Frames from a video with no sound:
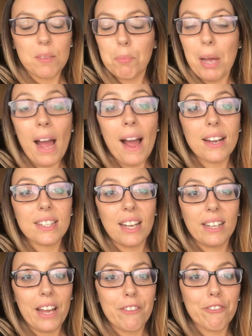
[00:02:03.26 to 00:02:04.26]
unpacked
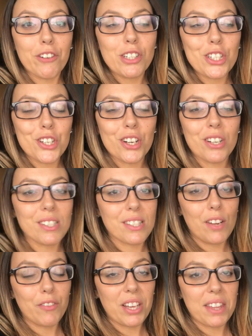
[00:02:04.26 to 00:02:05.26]
and I have furniture and
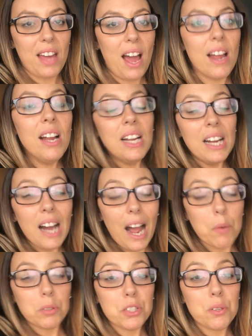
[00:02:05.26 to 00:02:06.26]
stuff like that,
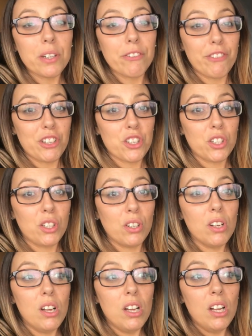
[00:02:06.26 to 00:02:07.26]
I will do an
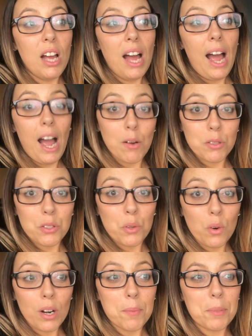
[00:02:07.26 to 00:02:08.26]
official house
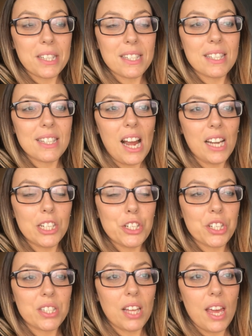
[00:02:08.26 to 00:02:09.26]
tour, but this is kind of
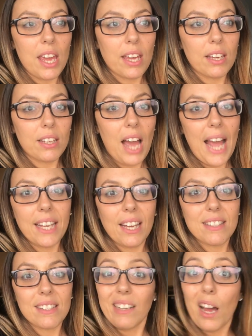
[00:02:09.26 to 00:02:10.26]
just like, I
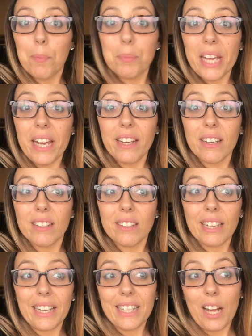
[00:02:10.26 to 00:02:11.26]
guess an update,
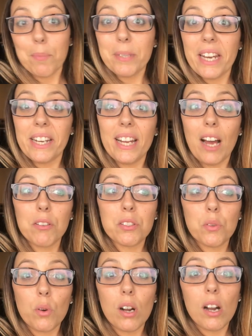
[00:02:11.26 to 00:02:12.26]
like an updated house
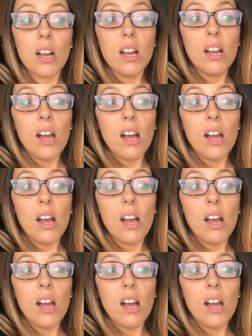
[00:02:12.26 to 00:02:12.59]
tour.